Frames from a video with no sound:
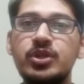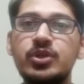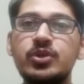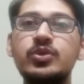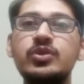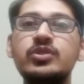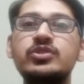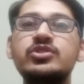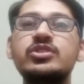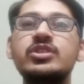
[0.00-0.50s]

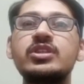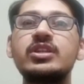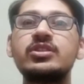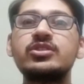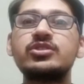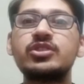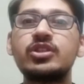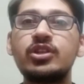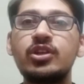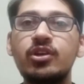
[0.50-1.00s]
used
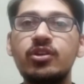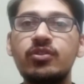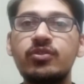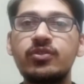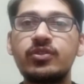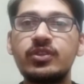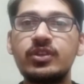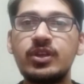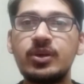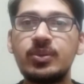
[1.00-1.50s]
instead
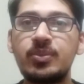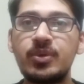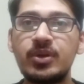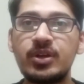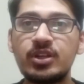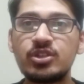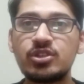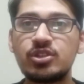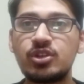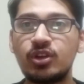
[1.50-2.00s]
of the
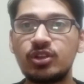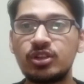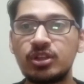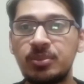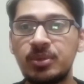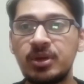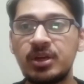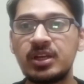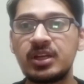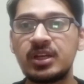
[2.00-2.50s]
British North
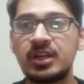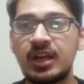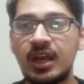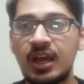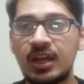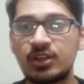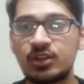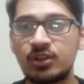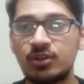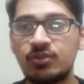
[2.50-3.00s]
American
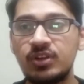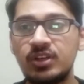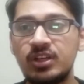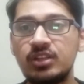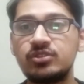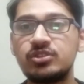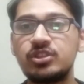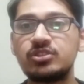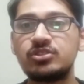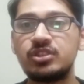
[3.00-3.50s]
Act of
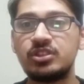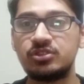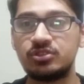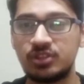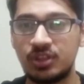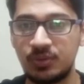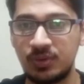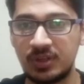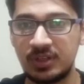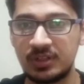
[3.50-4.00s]

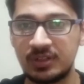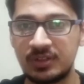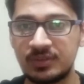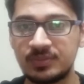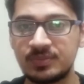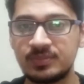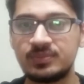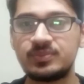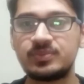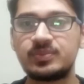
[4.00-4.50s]
1867.
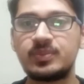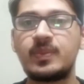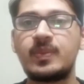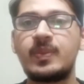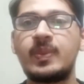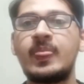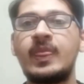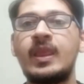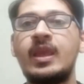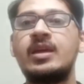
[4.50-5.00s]

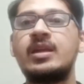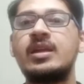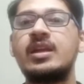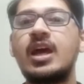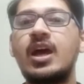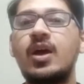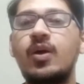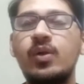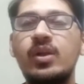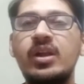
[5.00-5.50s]

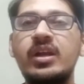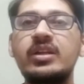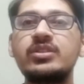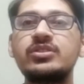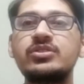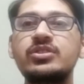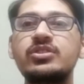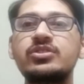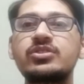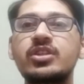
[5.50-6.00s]
Now, let
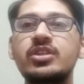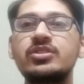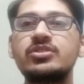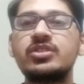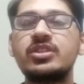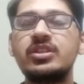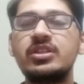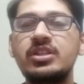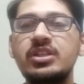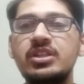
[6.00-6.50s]
us discuss
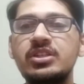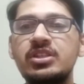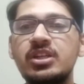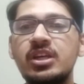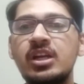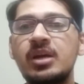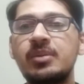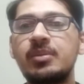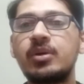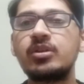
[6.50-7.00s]
in
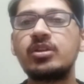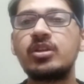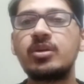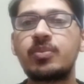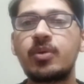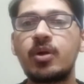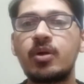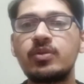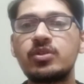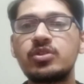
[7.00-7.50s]
detail about the
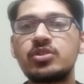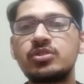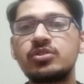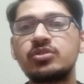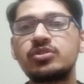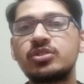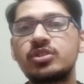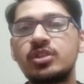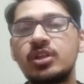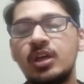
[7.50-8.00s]

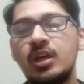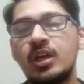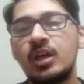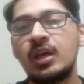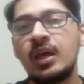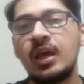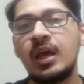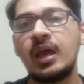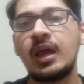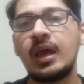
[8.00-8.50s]
provisions
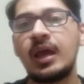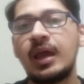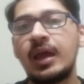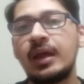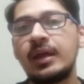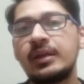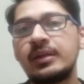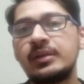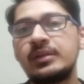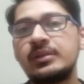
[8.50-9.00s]

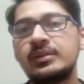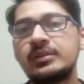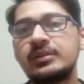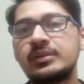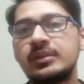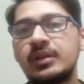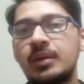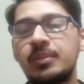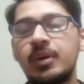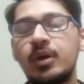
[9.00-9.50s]
and
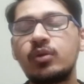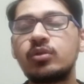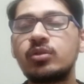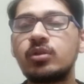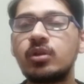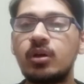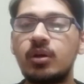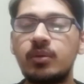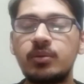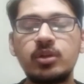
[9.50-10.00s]

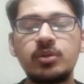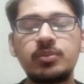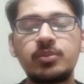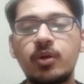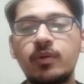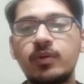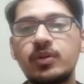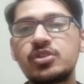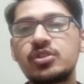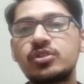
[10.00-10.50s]
about the
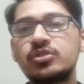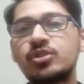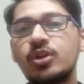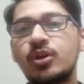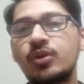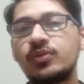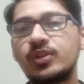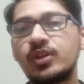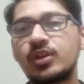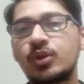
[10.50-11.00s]
provisions
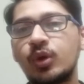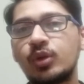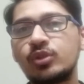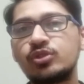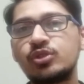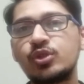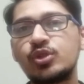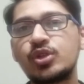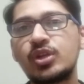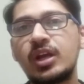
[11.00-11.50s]
of the
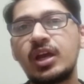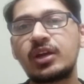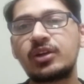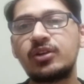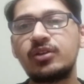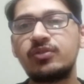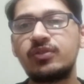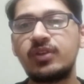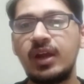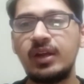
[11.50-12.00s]
Constitution
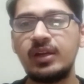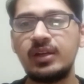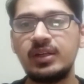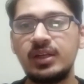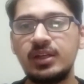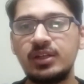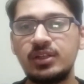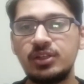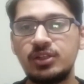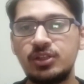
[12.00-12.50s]
Act of
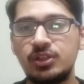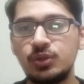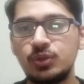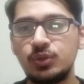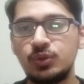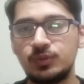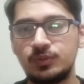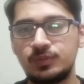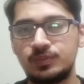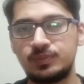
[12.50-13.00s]

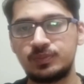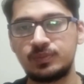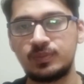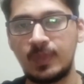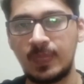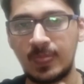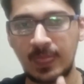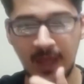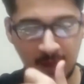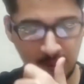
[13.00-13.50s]
1982.
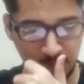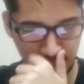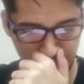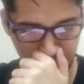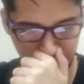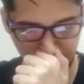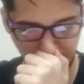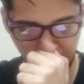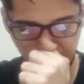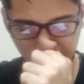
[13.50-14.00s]
Now,
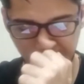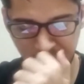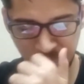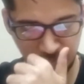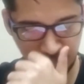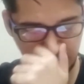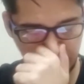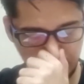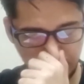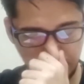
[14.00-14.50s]

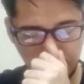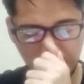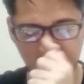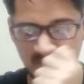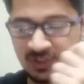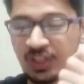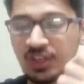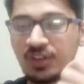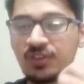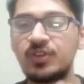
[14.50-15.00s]
the
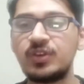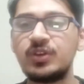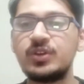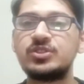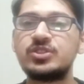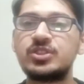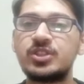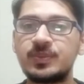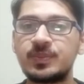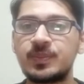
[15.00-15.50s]
first thing
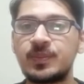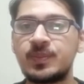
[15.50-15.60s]
first.